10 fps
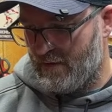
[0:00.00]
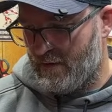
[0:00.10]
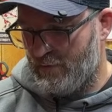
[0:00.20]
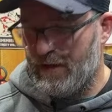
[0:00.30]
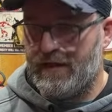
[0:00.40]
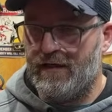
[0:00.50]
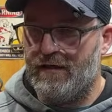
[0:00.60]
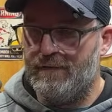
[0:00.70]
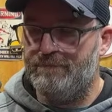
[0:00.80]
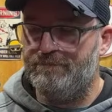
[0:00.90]
Oh, like
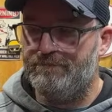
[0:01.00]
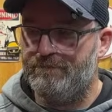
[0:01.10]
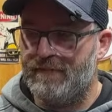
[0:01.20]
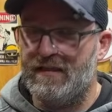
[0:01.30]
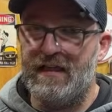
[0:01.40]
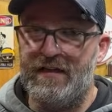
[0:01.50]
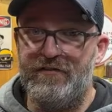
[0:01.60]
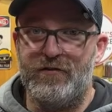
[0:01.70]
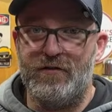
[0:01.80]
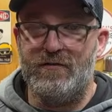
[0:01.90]
a
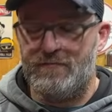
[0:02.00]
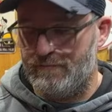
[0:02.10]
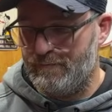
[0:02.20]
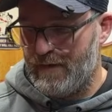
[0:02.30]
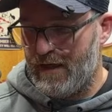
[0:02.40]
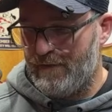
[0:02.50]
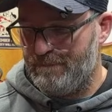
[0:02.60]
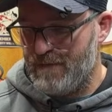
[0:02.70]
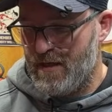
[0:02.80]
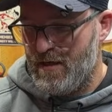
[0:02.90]
laser mount.
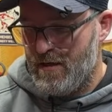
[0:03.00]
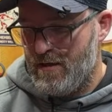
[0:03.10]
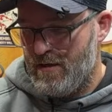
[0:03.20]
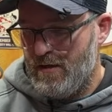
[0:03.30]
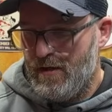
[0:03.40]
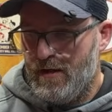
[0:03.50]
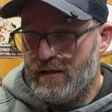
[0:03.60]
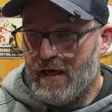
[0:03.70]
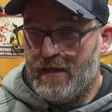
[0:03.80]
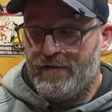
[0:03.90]

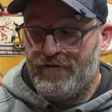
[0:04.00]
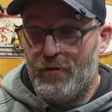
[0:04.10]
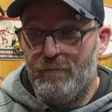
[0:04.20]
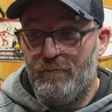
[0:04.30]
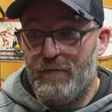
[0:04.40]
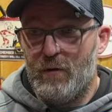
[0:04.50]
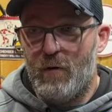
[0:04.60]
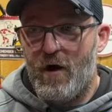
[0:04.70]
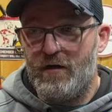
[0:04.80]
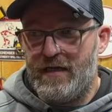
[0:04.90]
Yeah, so
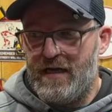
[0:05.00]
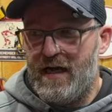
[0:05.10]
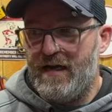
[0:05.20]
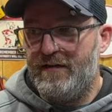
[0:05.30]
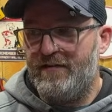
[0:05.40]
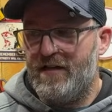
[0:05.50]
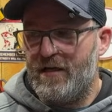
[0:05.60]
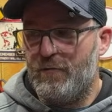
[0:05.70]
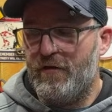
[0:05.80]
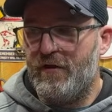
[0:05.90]
Milwaukee has,
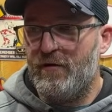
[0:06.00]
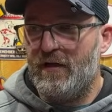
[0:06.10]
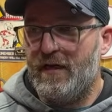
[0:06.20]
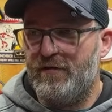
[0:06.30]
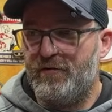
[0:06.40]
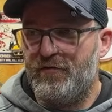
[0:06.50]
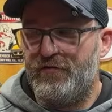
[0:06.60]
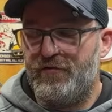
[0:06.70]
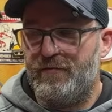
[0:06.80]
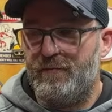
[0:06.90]
like with their
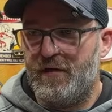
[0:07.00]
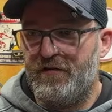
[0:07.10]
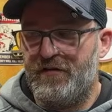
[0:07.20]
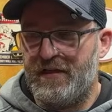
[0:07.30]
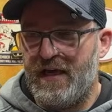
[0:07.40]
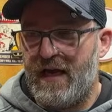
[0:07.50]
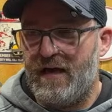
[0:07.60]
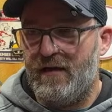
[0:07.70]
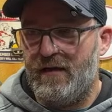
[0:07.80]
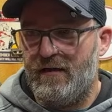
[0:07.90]
lasers, because a
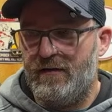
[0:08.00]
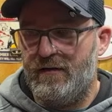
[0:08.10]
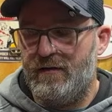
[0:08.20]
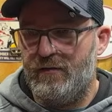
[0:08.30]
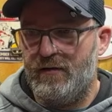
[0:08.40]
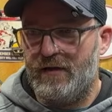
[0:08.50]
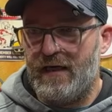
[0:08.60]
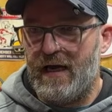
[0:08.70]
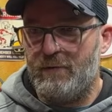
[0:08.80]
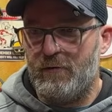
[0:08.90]

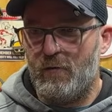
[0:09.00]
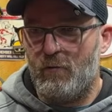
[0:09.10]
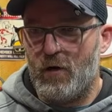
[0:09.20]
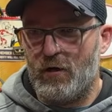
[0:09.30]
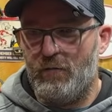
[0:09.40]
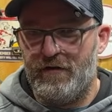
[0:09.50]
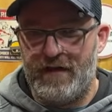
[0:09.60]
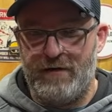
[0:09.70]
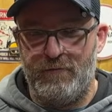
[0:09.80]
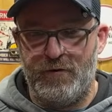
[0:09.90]
guy we were working with
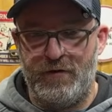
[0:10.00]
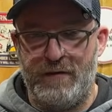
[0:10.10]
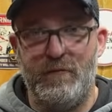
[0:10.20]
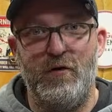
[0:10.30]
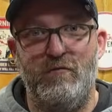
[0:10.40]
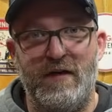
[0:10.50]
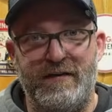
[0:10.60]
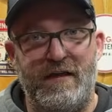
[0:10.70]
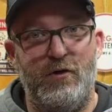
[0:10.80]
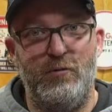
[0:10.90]
had one that moved like
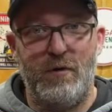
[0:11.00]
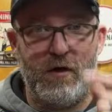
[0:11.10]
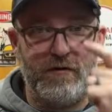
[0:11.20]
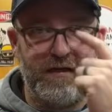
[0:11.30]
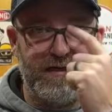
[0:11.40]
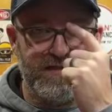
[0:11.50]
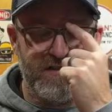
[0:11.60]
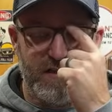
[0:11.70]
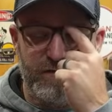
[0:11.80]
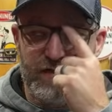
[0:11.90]
that hoopar that I just
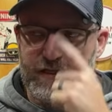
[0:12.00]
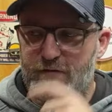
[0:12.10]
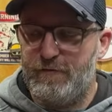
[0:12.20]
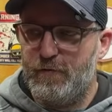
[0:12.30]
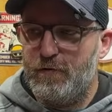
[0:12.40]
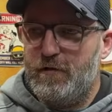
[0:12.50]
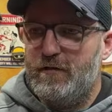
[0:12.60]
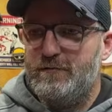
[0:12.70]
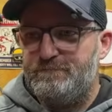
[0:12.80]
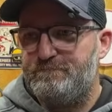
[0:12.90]
did a video for.